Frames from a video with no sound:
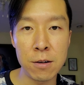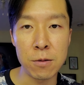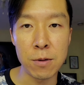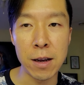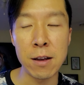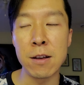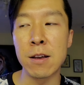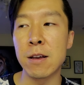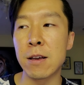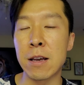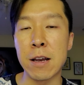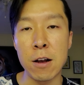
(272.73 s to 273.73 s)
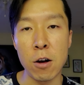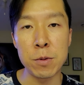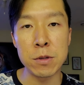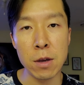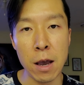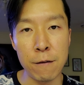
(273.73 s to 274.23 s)
right? It helps
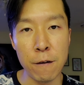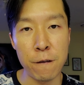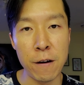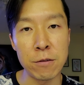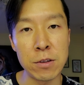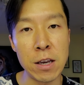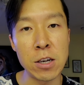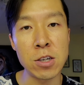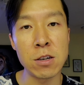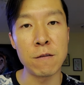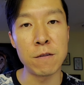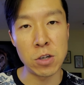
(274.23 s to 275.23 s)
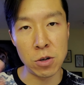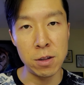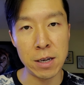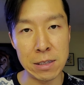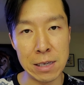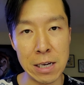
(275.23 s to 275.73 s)
to have a foundation of
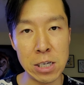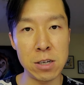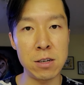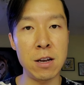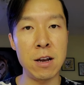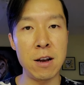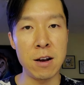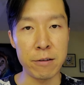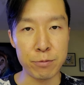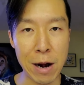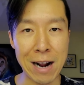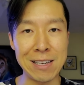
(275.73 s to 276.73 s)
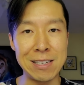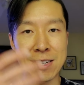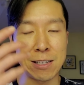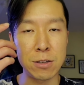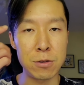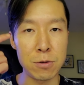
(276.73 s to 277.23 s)
visualization, of
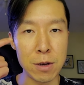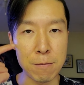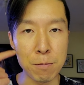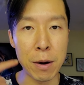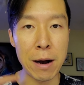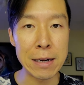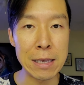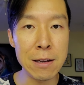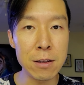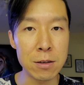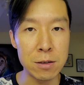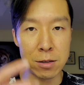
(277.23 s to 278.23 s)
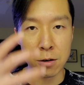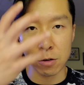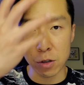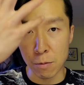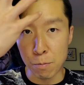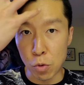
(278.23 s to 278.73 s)
practicing to embody, to start
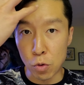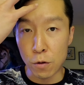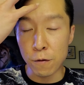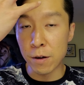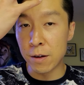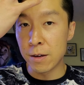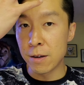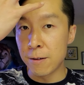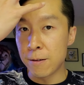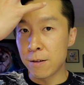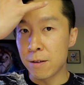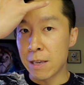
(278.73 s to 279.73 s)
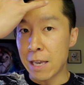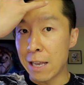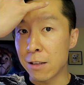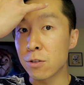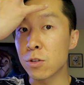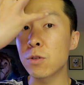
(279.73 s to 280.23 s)
to move
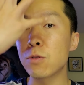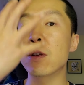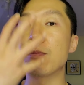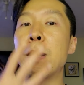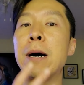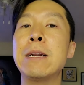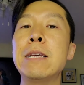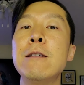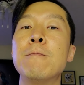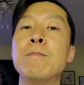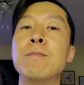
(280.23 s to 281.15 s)
into the body,